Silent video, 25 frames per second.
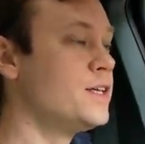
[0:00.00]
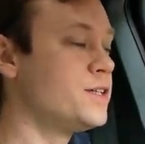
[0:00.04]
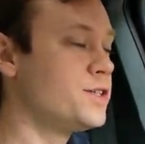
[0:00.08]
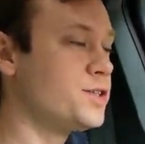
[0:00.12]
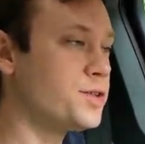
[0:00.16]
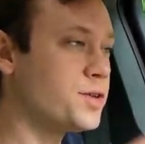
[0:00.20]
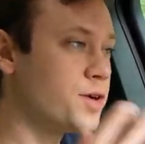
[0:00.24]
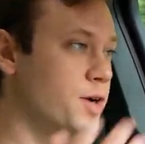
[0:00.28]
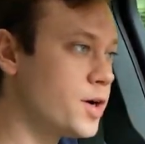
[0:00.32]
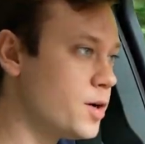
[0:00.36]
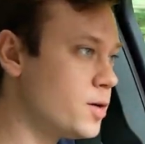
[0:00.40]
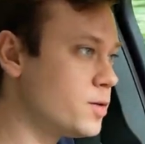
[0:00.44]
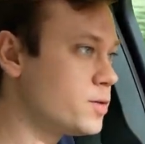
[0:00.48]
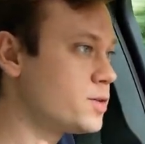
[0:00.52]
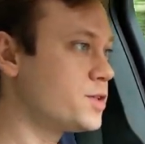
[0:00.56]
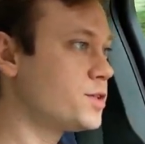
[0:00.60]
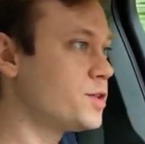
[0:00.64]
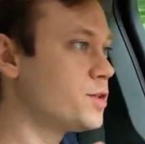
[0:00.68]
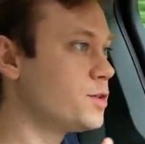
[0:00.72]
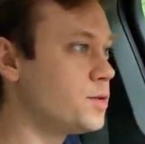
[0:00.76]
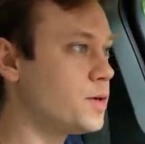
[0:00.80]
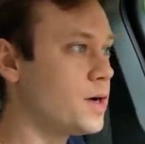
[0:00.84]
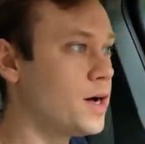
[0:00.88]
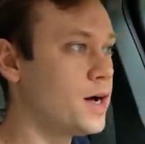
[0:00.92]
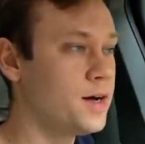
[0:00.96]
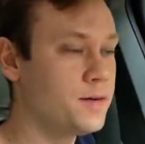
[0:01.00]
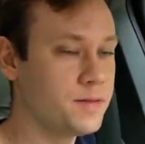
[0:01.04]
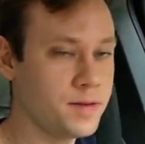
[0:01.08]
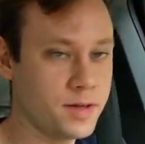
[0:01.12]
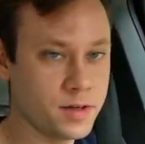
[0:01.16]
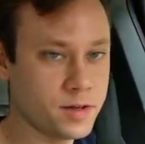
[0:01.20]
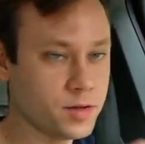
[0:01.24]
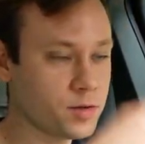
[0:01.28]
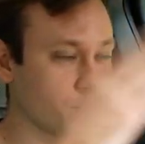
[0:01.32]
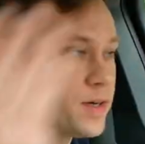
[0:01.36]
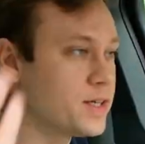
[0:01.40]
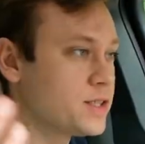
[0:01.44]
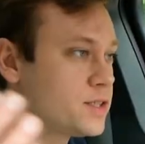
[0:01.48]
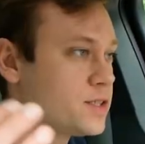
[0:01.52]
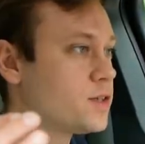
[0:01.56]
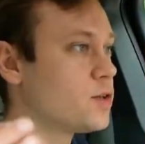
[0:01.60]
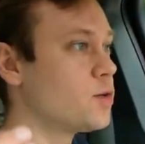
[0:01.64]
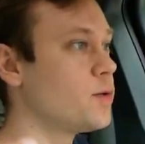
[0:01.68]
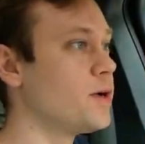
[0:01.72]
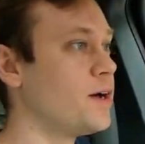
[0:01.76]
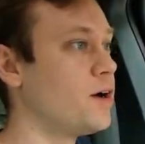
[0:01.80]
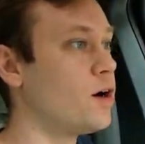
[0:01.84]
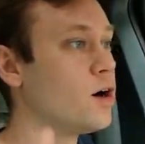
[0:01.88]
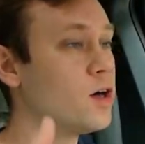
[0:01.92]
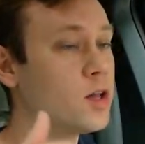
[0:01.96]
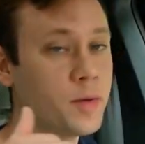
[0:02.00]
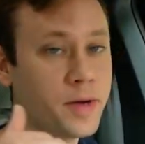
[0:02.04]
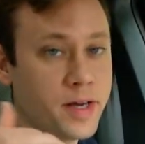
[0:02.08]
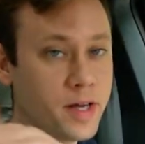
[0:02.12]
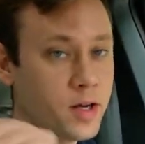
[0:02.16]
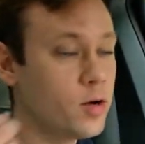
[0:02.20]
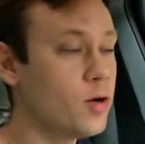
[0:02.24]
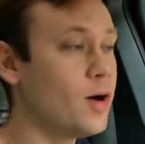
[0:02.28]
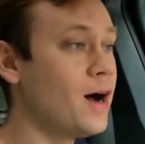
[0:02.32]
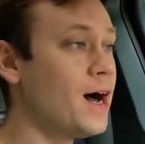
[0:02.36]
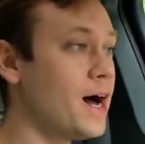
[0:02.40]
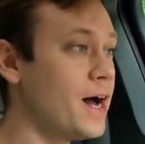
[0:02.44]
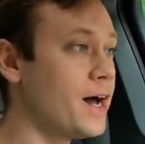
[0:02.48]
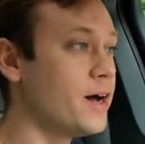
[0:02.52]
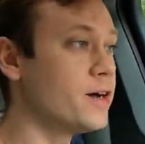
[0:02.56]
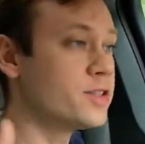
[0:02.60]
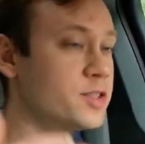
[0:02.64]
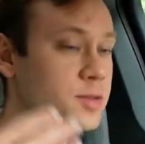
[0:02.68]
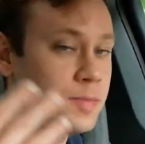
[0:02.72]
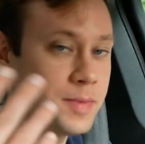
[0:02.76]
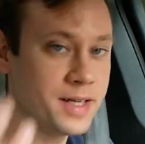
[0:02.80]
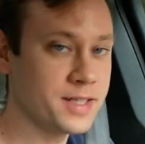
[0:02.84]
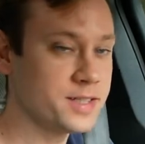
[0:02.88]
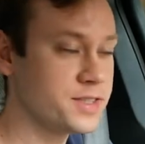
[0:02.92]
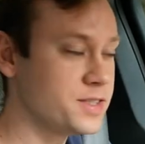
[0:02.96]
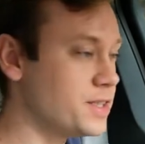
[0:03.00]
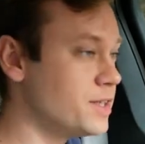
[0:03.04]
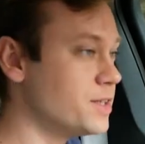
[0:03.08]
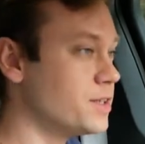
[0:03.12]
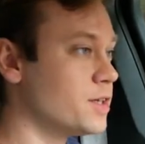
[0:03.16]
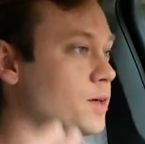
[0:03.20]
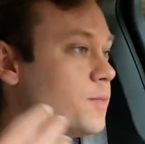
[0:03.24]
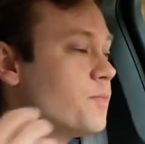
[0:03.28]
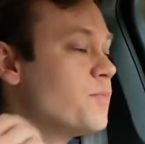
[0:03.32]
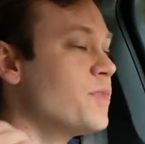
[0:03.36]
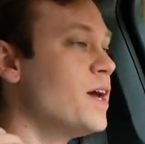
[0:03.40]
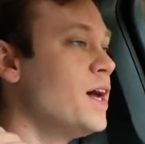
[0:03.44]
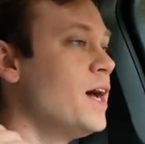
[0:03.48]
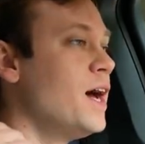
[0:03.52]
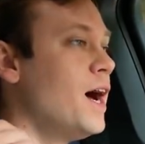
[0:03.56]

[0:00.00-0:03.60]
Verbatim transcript: to go to uh, you know the rest of the way all the way to Ohio to my dealer.